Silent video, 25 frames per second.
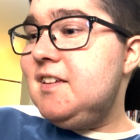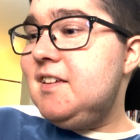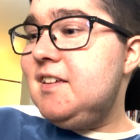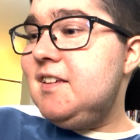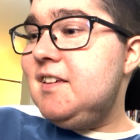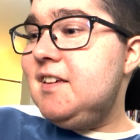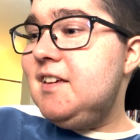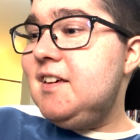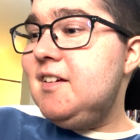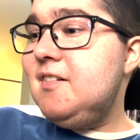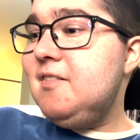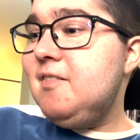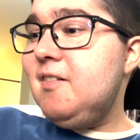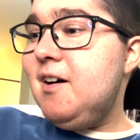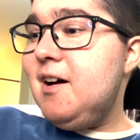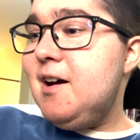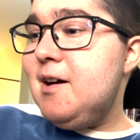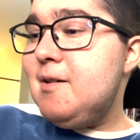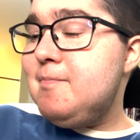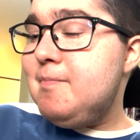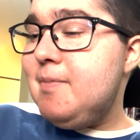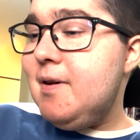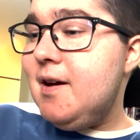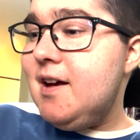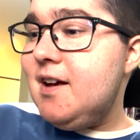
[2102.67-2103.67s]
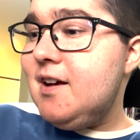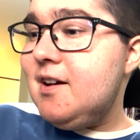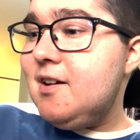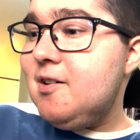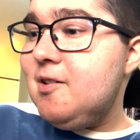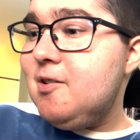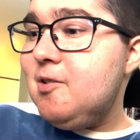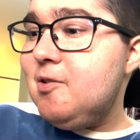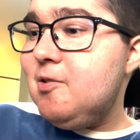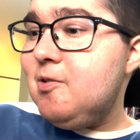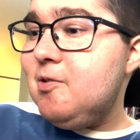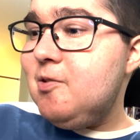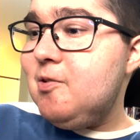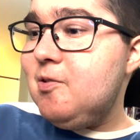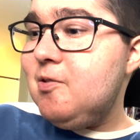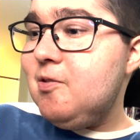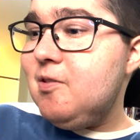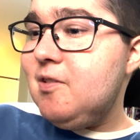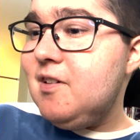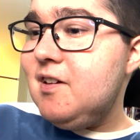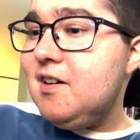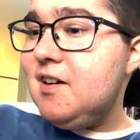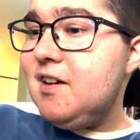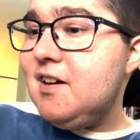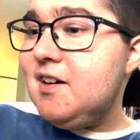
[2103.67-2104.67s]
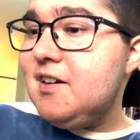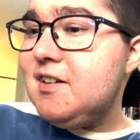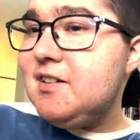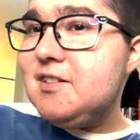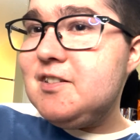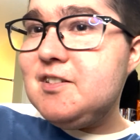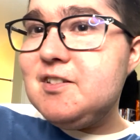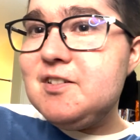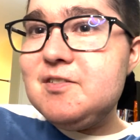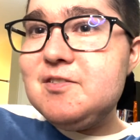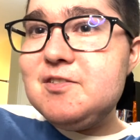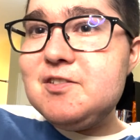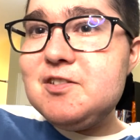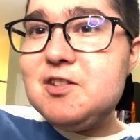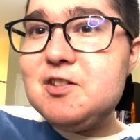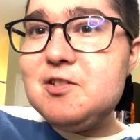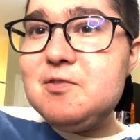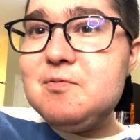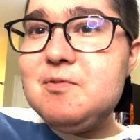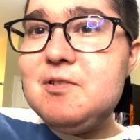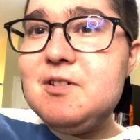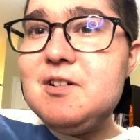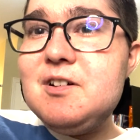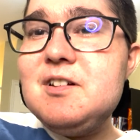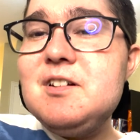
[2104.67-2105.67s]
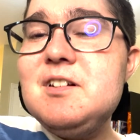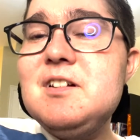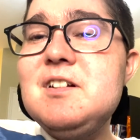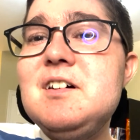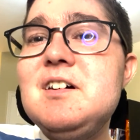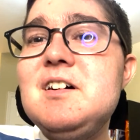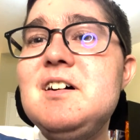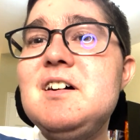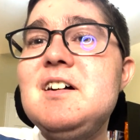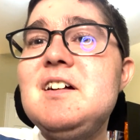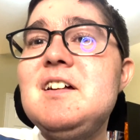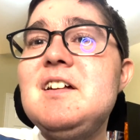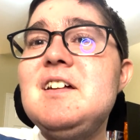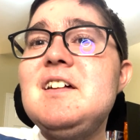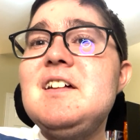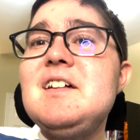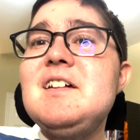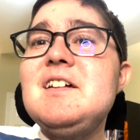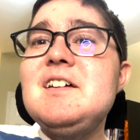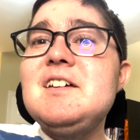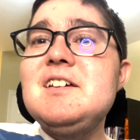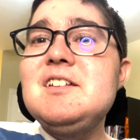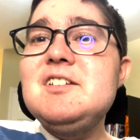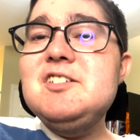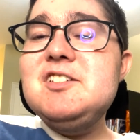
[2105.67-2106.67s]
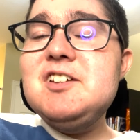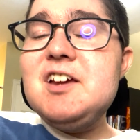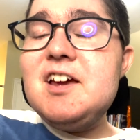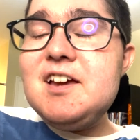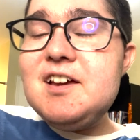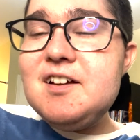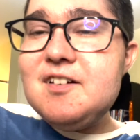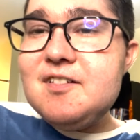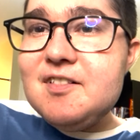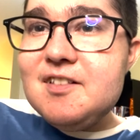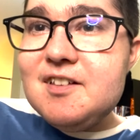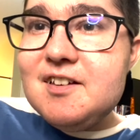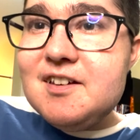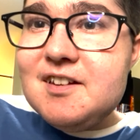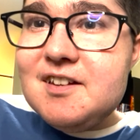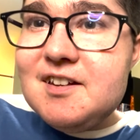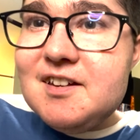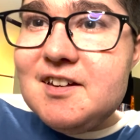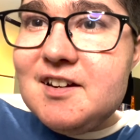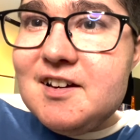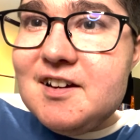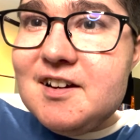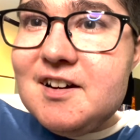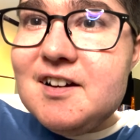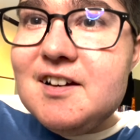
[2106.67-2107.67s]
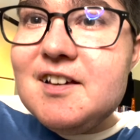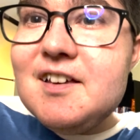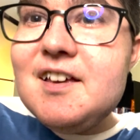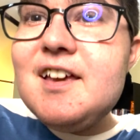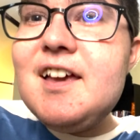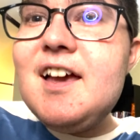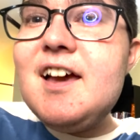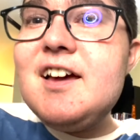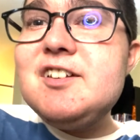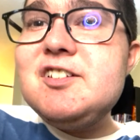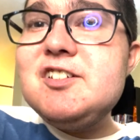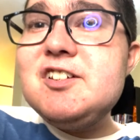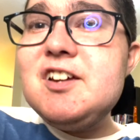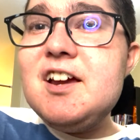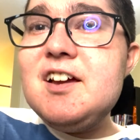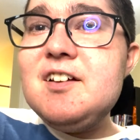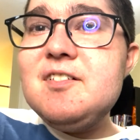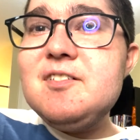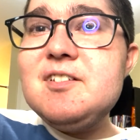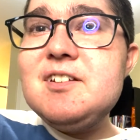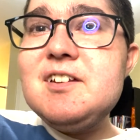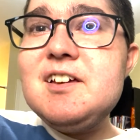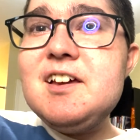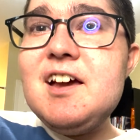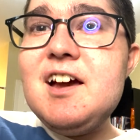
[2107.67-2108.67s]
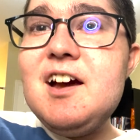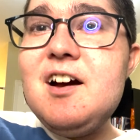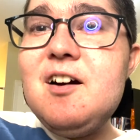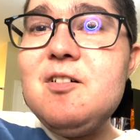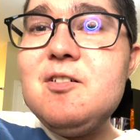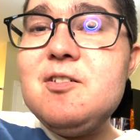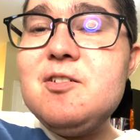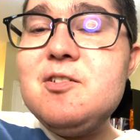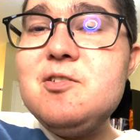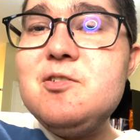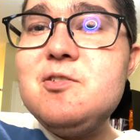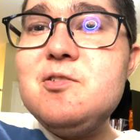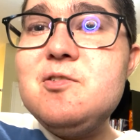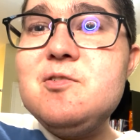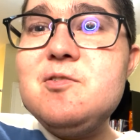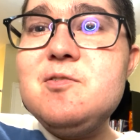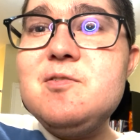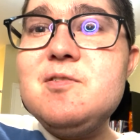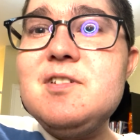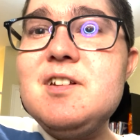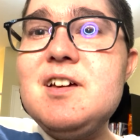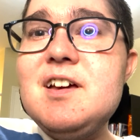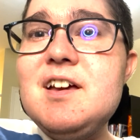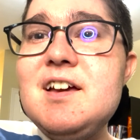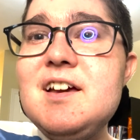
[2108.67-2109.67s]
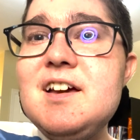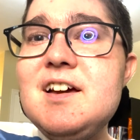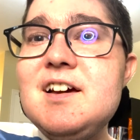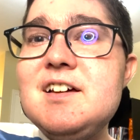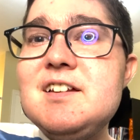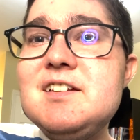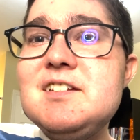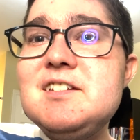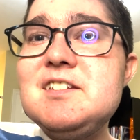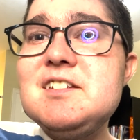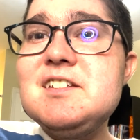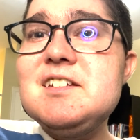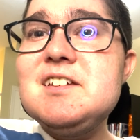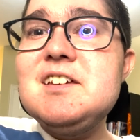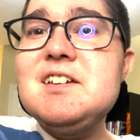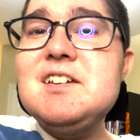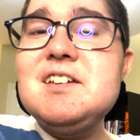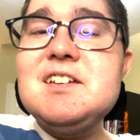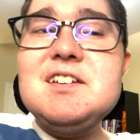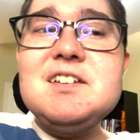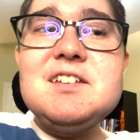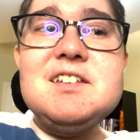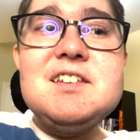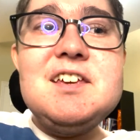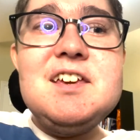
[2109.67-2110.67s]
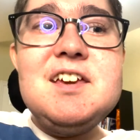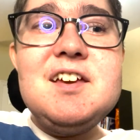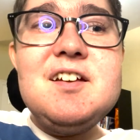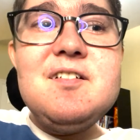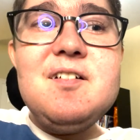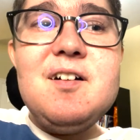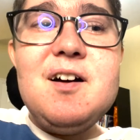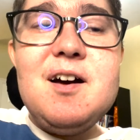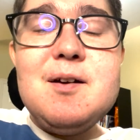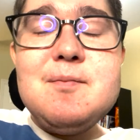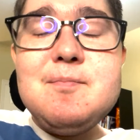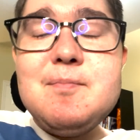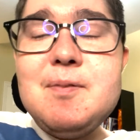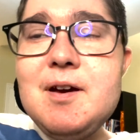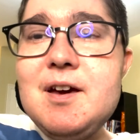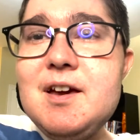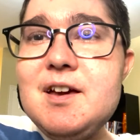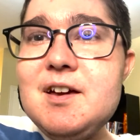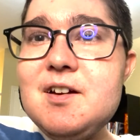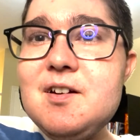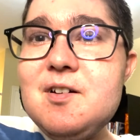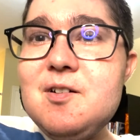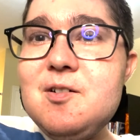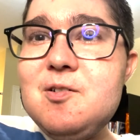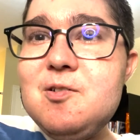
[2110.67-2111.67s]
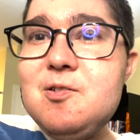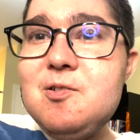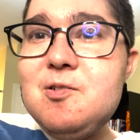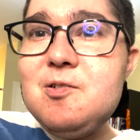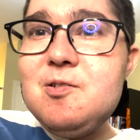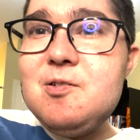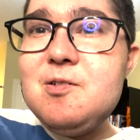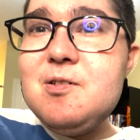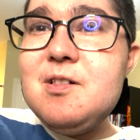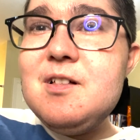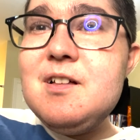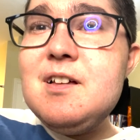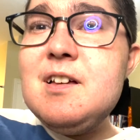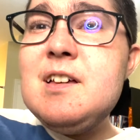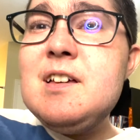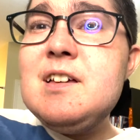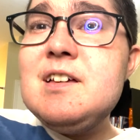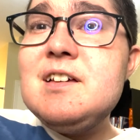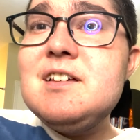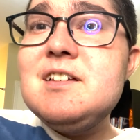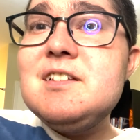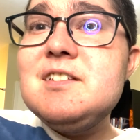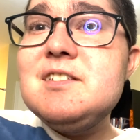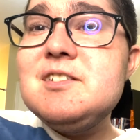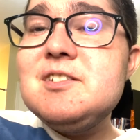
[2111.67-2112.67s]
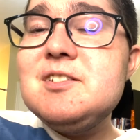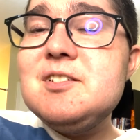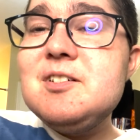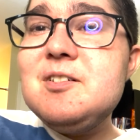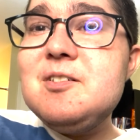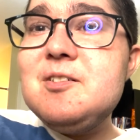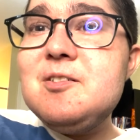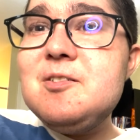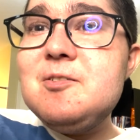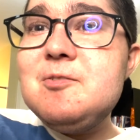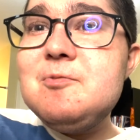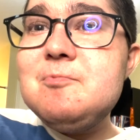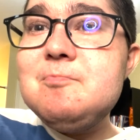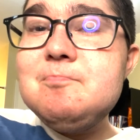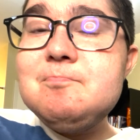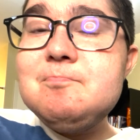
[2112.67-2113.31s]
Eli Pancol, and who's the one, uh, Jalon, uh, you get Jalon Calhoun and Eli Pancol, so,